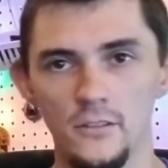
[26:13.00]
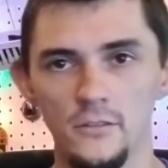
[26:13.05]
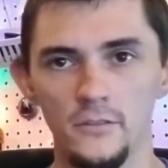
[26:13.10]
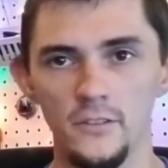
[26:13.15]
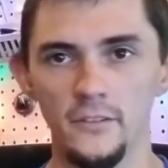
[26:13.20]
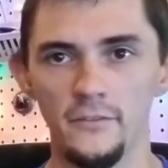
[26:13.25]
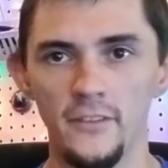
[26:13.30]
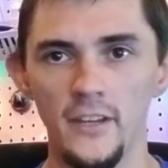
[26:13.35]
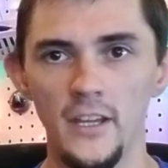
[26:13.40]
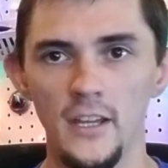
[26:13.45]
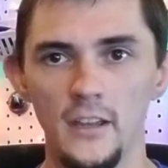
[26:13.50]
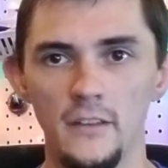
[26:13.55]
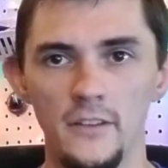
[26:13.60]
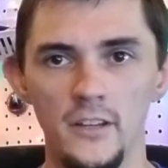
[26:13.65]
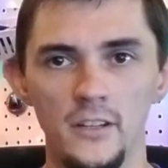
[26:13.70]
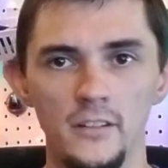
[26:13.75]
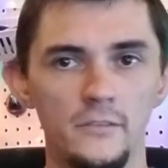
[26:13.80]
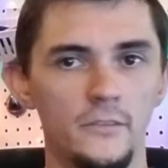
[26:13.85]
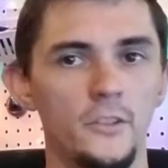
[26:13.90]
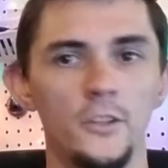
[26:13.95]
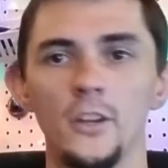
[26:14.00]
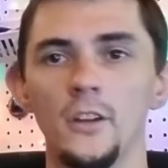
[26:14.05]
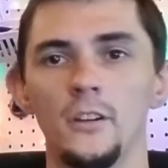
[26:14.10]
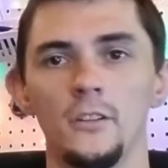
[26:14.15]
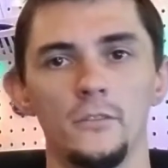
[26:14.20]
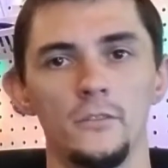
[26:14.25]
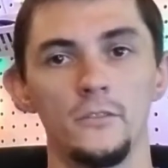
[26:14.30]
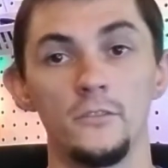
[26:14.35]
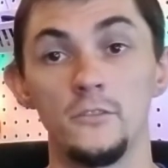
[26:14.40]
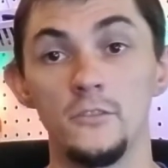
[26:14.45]
with the 5. You know,
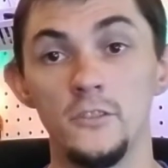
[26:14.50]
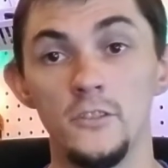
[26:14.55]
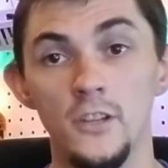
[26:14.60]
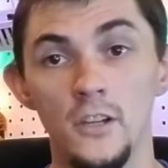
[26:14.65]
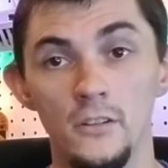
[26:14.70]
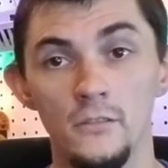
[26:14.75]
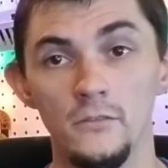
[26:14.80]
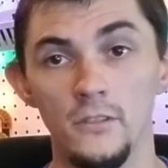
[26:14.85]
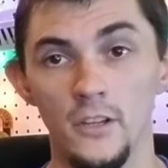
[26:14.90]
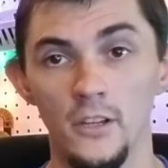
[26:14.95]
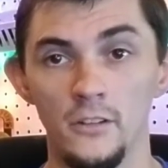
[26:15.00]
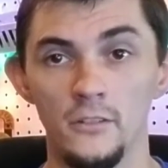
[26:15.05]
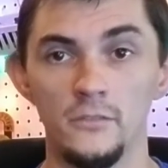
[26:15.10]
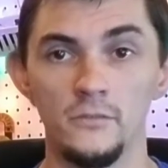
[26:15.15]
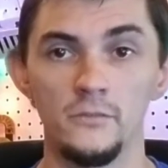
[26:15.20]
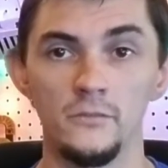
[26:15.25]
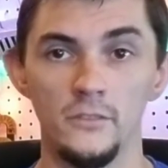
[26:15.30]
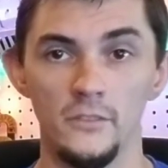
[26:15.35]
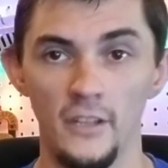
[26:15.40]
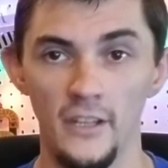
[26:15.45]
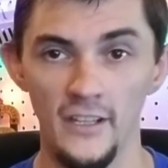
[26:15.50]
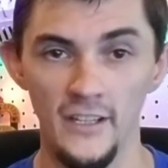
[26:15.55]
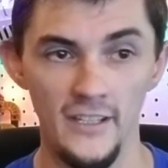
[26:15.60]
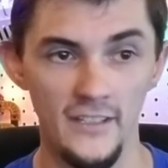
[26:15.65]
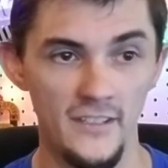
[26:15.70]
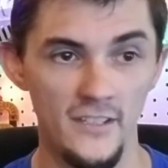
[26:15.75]
no, don't go and get the